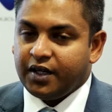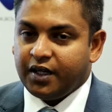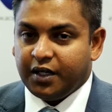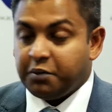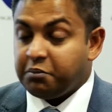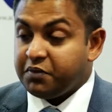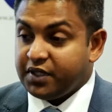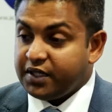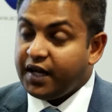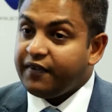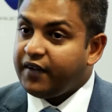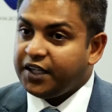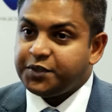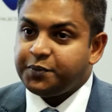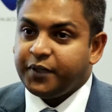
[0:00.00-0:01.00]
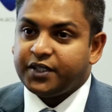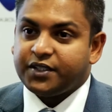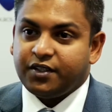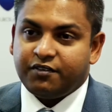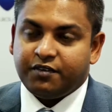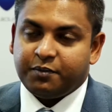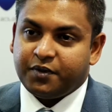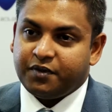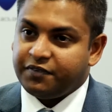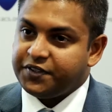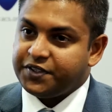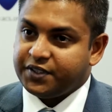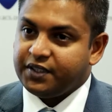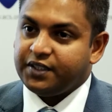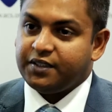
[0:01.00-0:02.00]
Another aspect of a
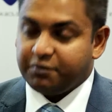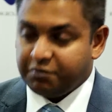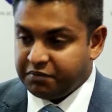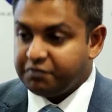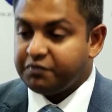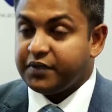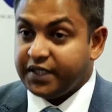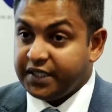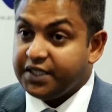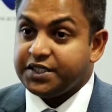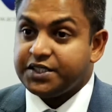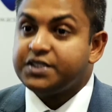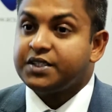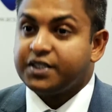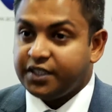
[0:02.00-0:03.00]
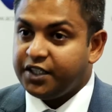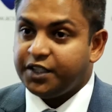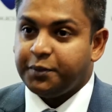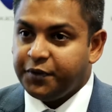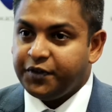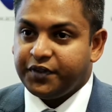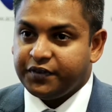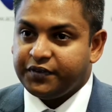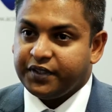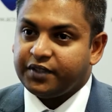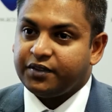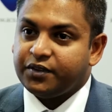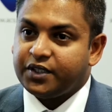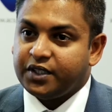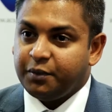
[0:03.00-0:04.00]
professional is contributing to the
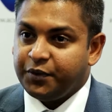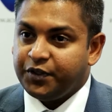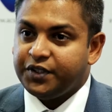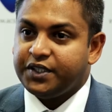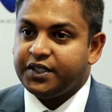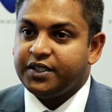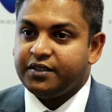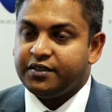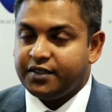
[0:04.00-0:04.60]
community,